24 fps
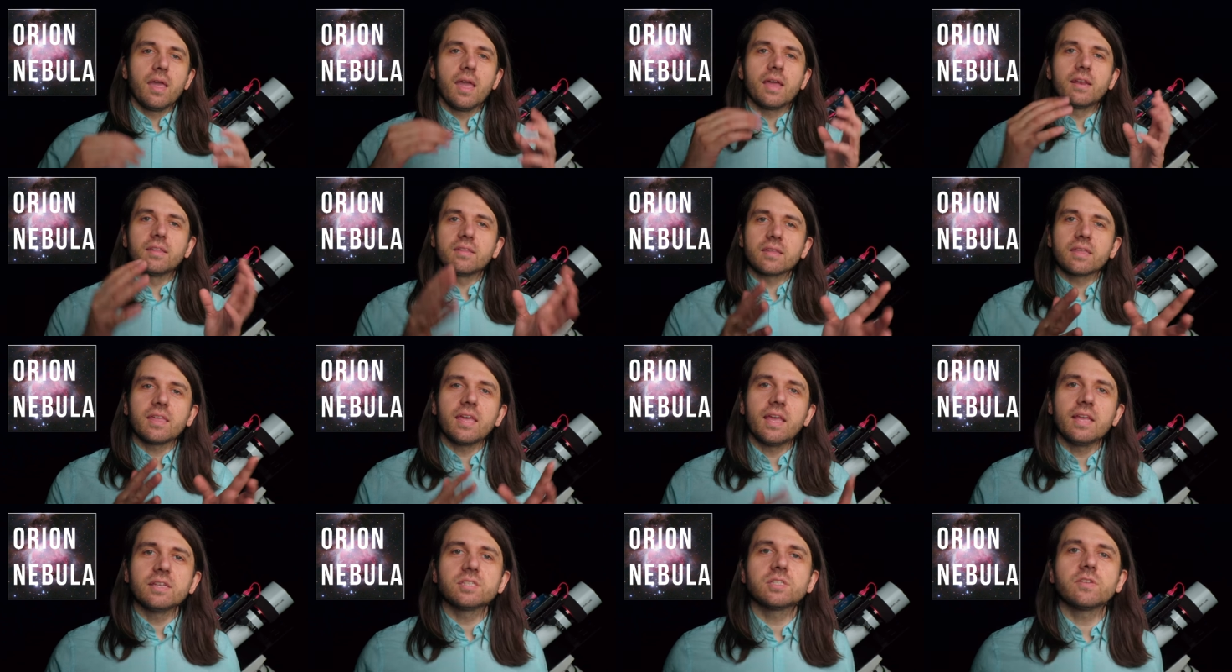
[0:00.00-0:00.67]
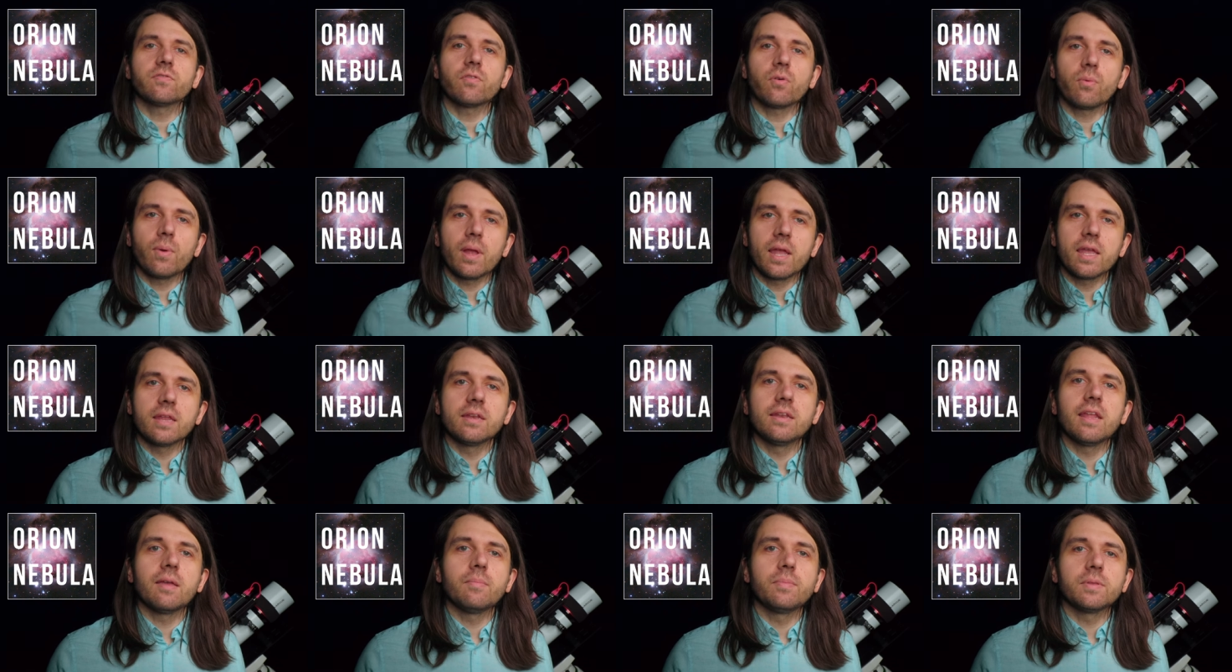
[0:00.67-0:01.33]
And in the case of
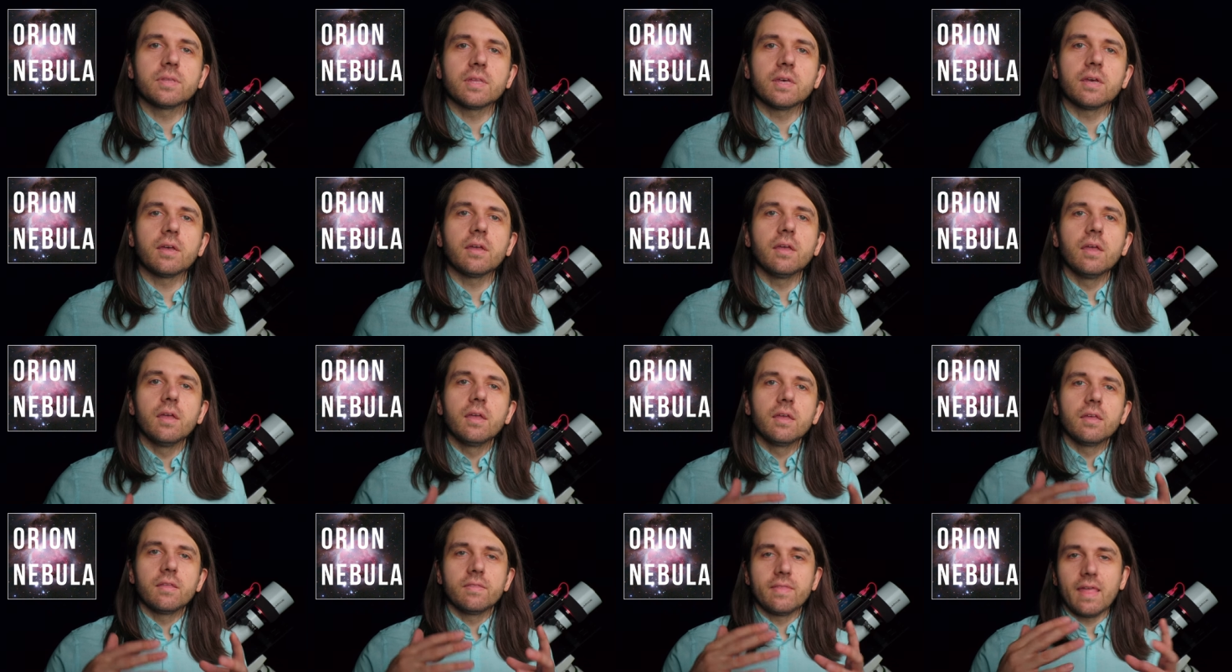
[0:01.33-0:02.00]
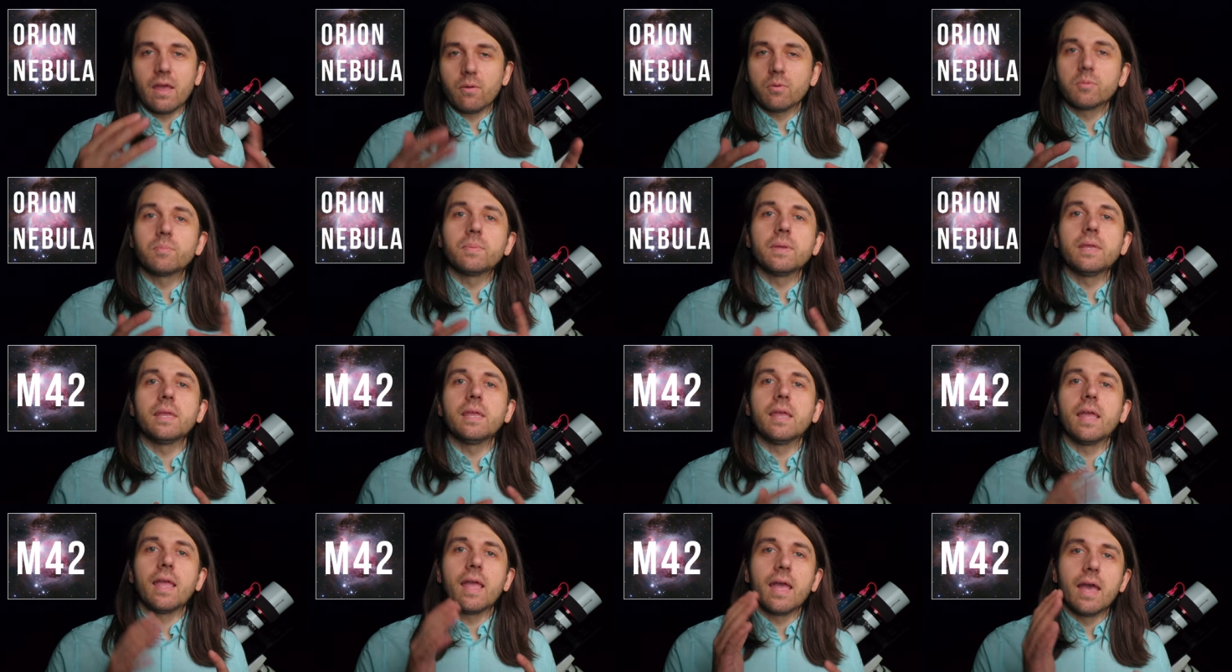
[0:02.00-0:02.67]
Orion Nebula, that would
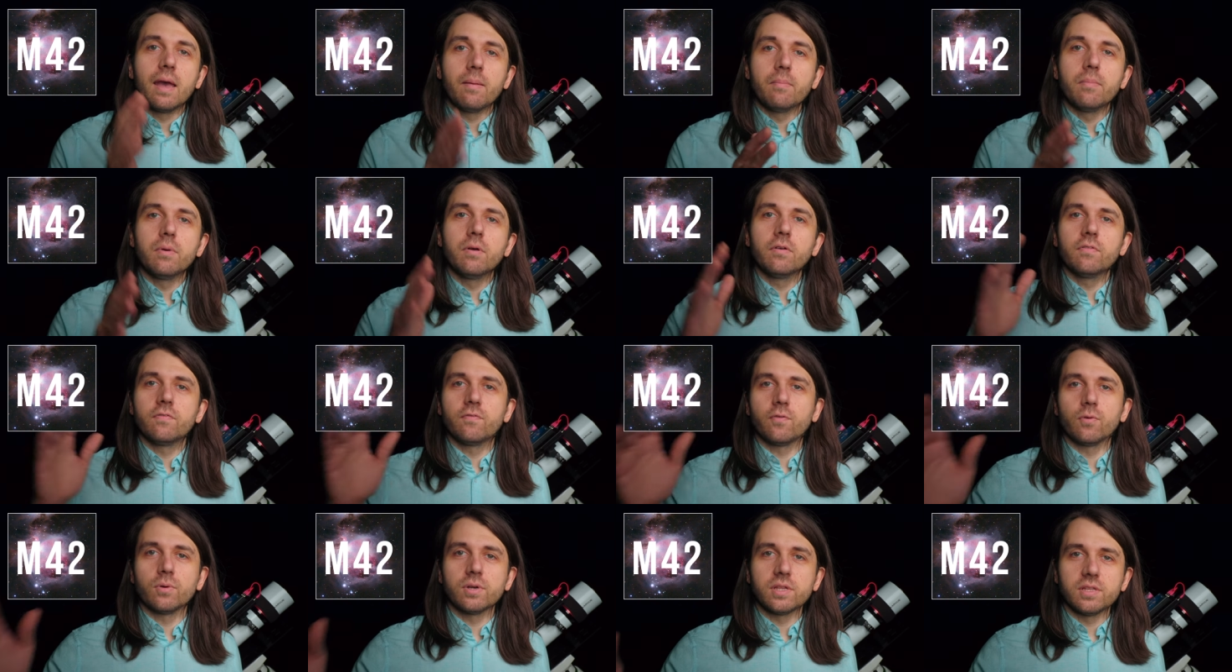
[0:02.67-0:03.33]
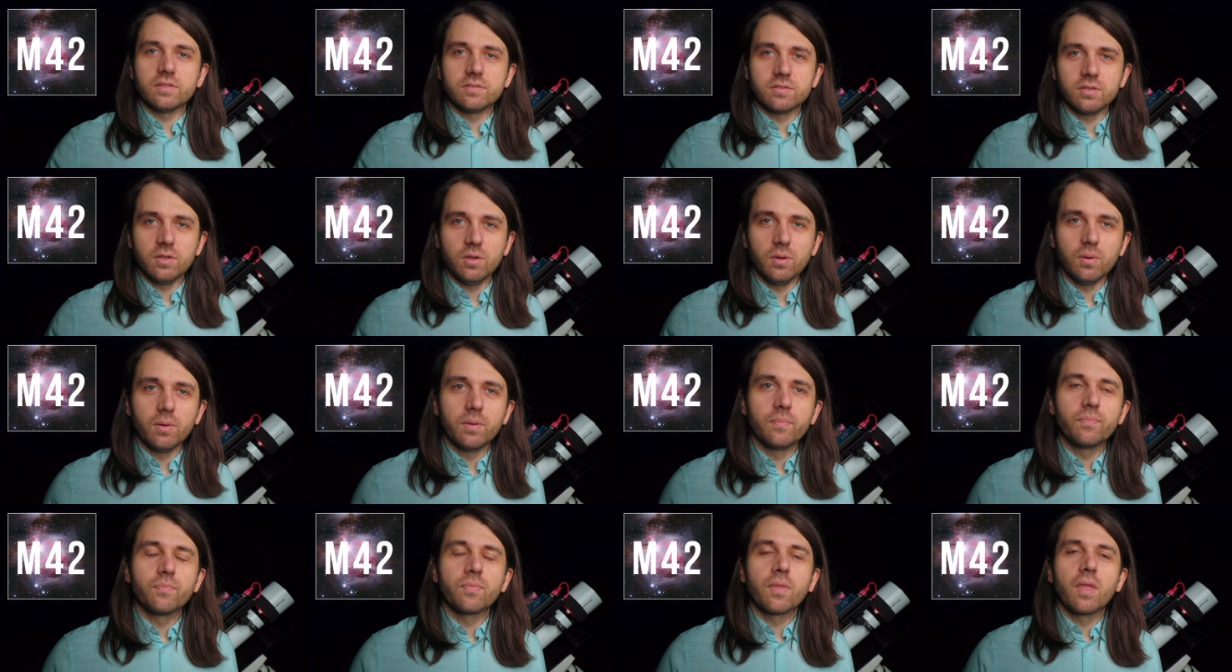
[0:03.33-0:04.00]
be
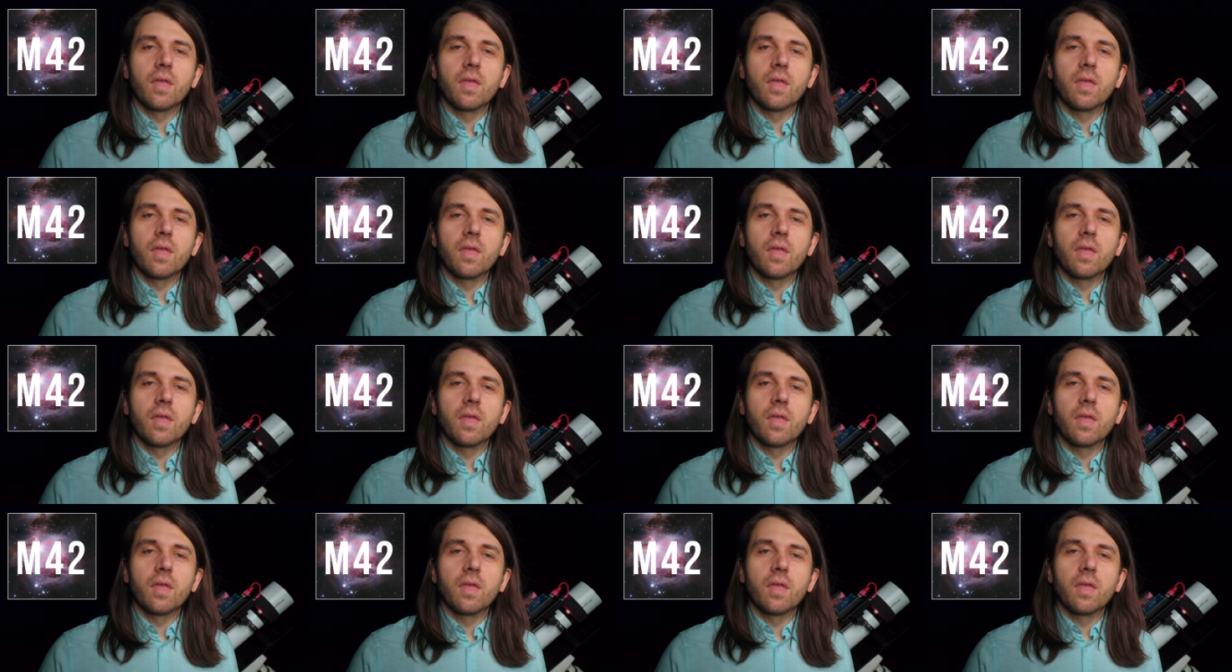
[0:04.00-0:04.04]
M42.